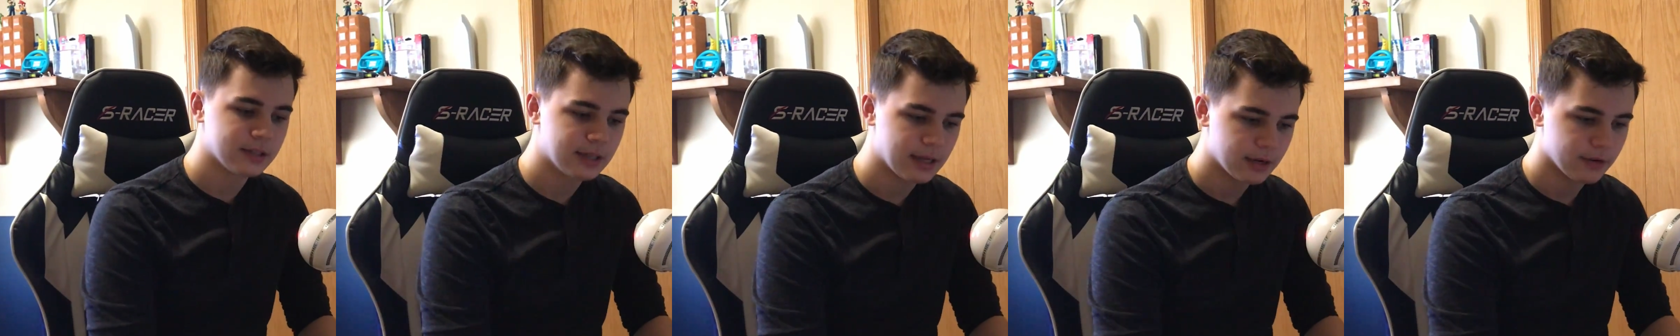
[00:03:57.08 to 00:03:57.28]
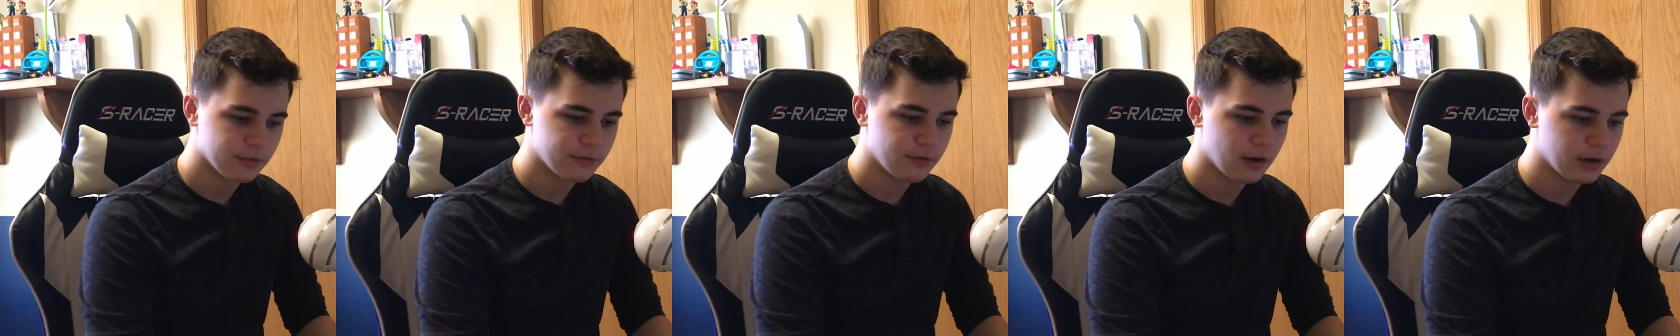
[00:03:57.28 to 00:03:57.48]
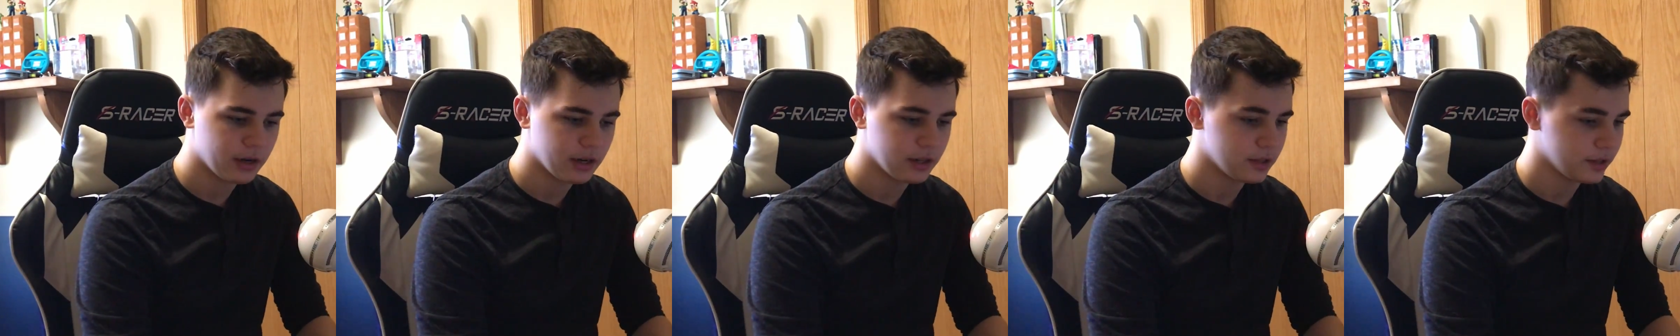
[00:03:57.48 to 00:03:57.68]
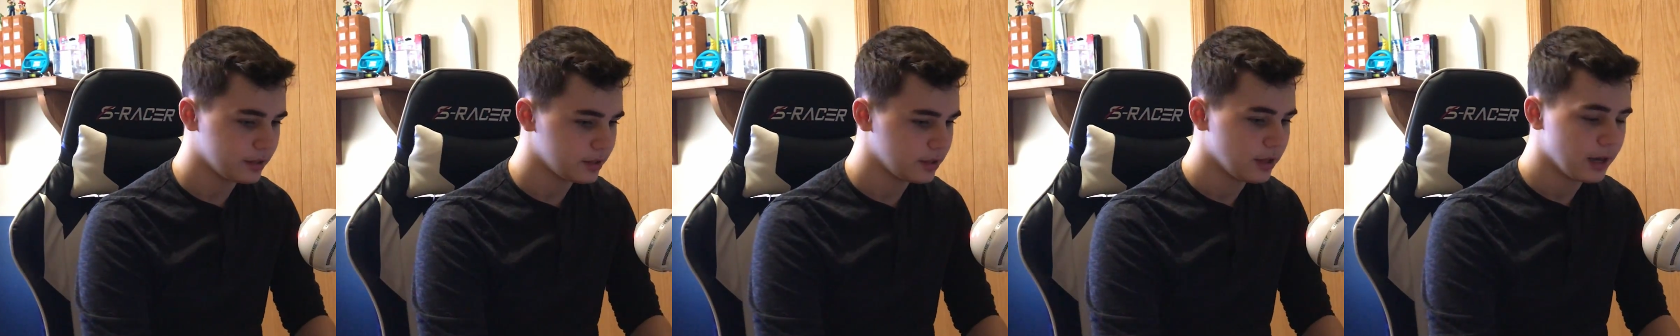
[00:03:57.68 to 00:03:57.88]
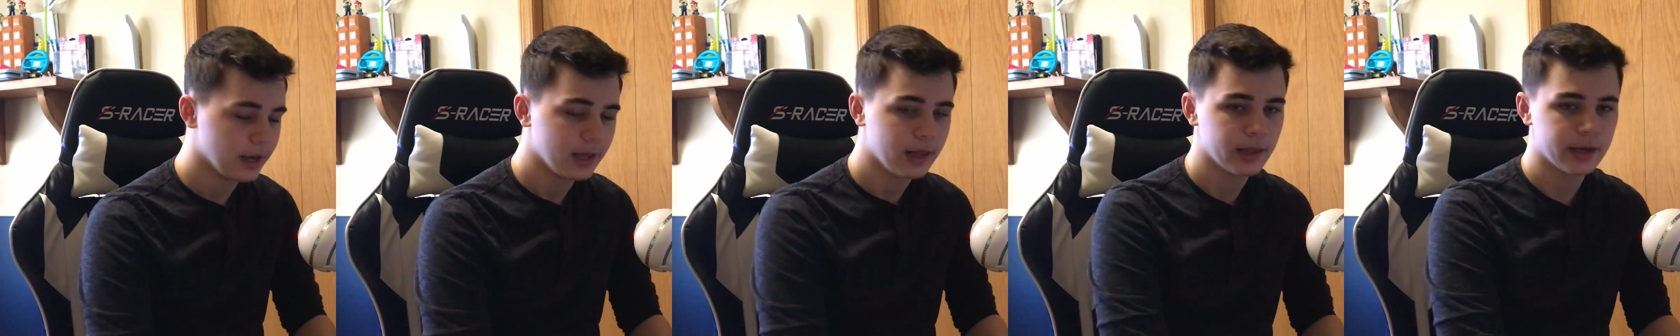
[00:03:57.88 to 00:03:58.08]
is kind of funny. And
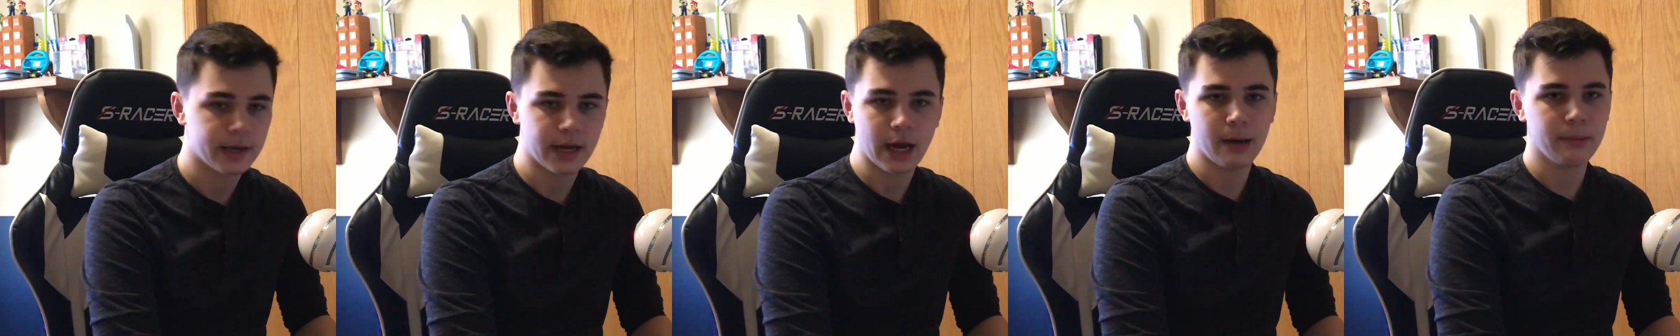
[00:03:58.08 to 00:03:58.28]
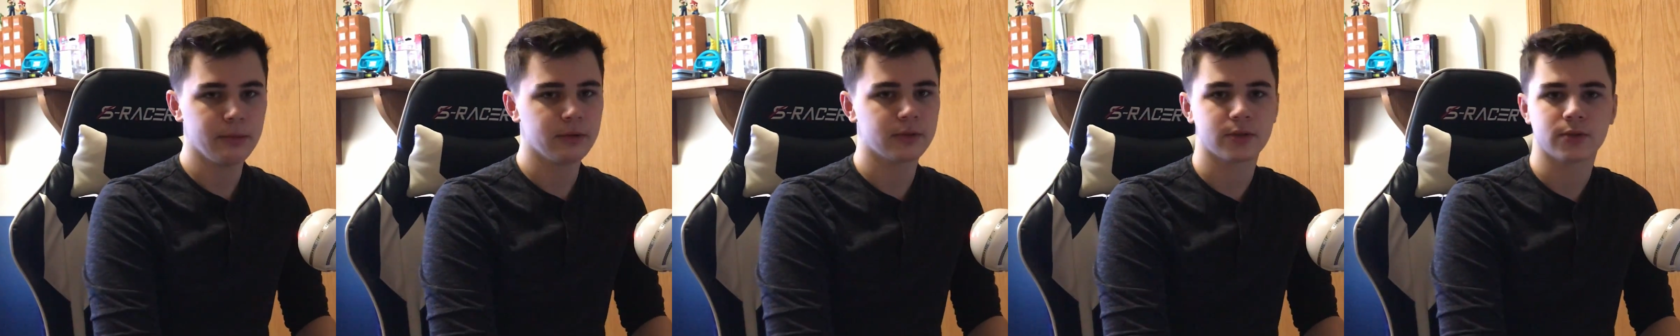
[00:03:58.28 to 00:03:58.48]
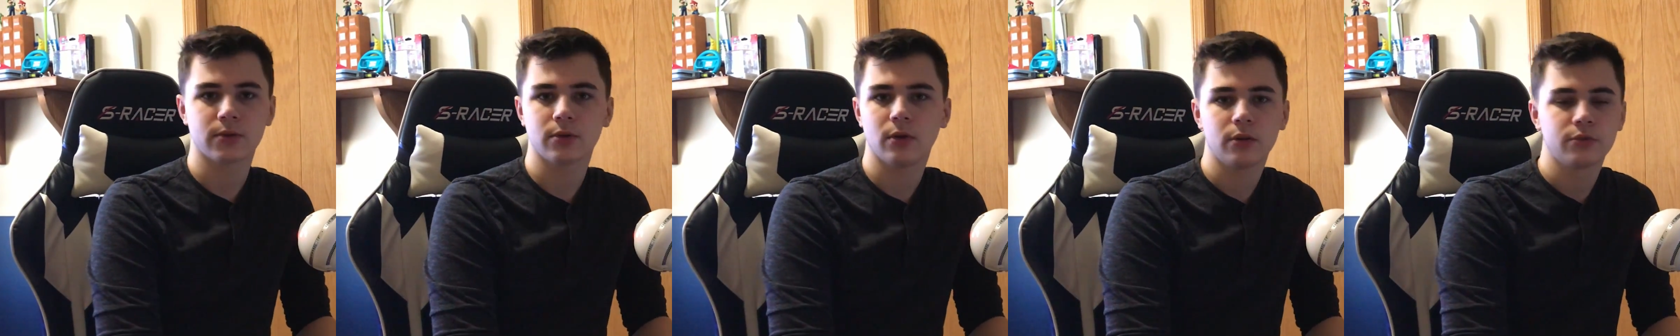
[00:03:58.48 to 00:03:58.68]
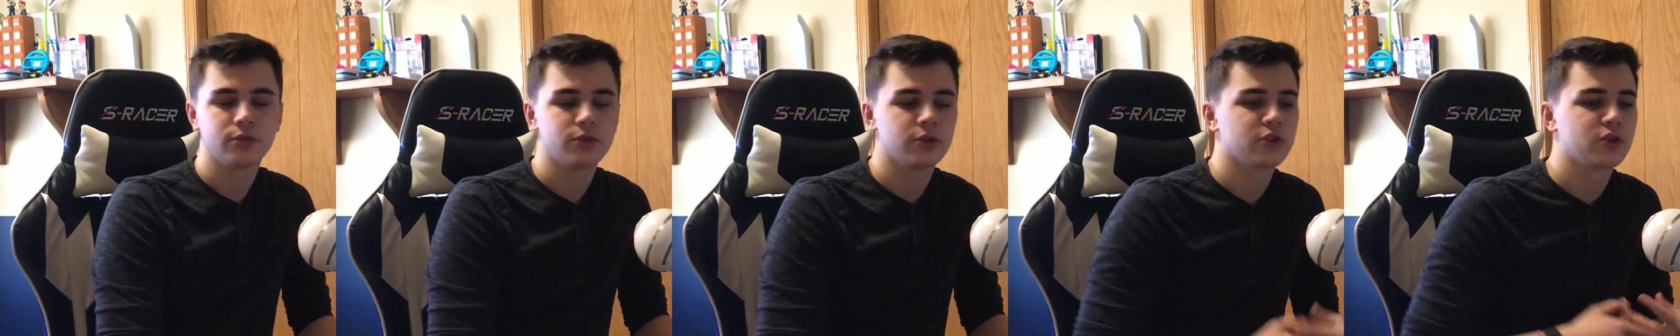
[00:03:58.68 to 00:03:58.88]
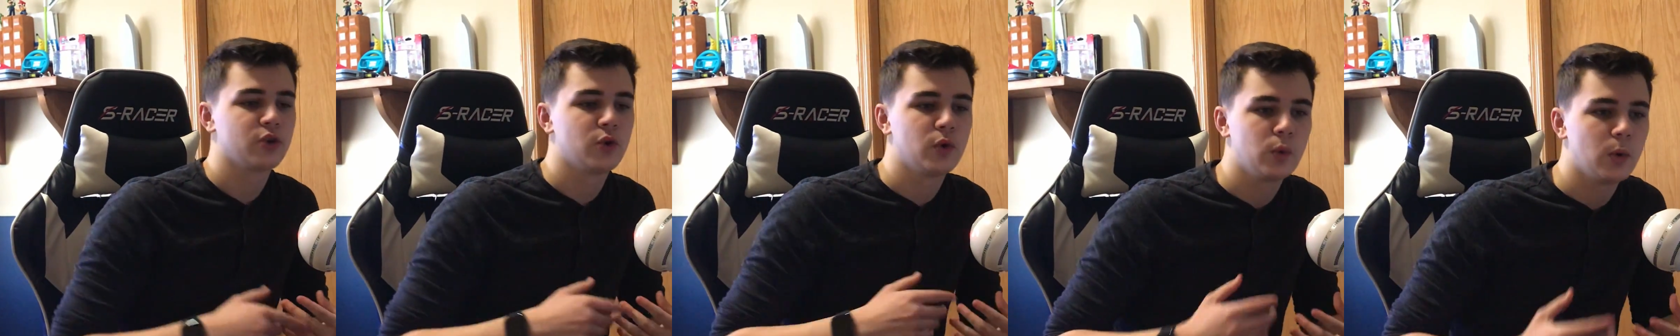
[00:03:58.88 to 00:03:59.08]
then the comments are all
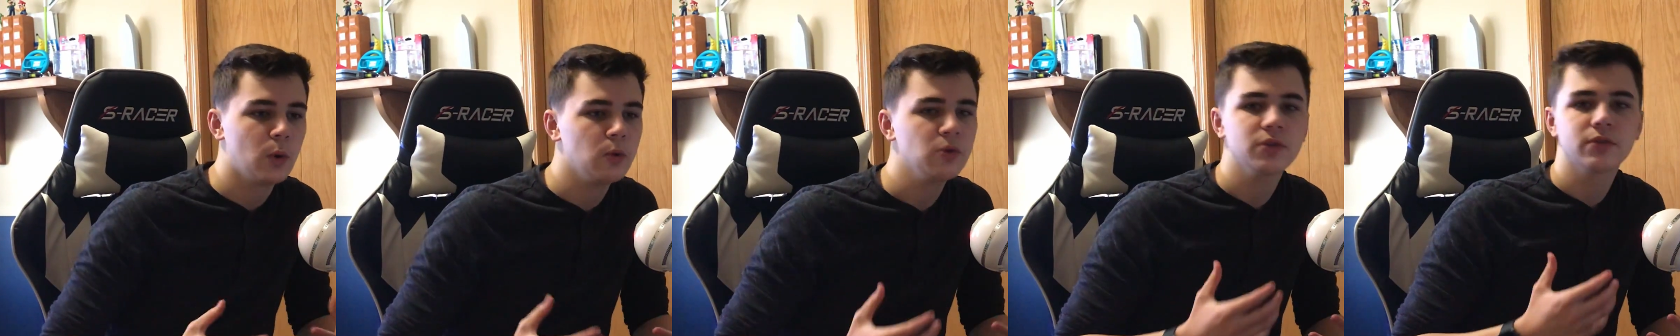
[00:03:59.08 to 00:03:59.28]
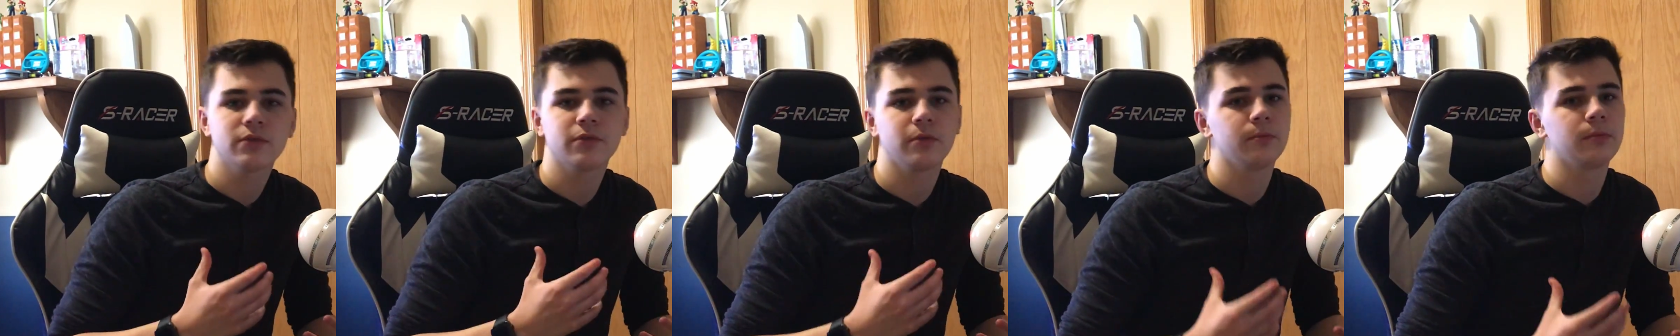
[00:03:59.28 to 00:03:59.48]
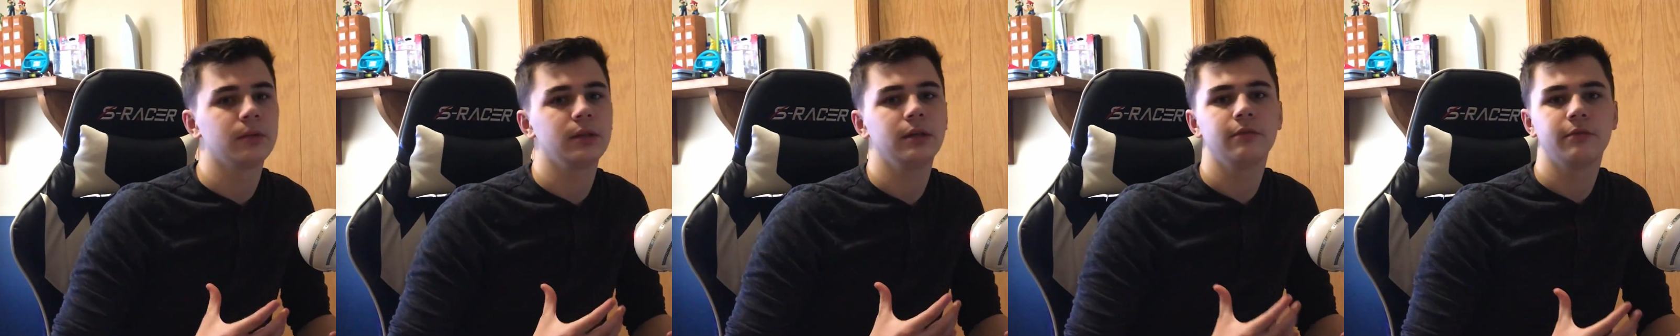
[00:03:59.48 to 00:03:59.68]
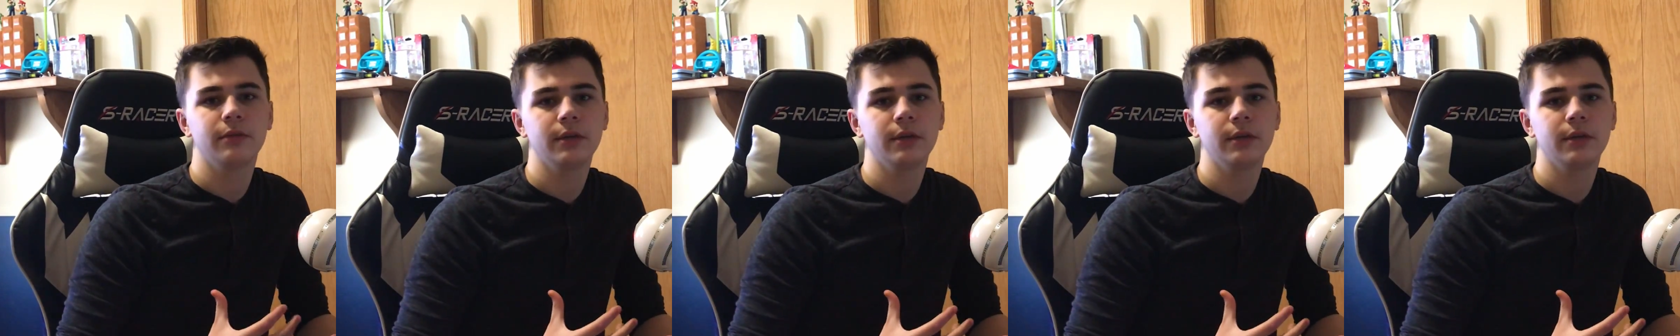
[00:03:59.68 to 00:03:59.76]
just quotes from the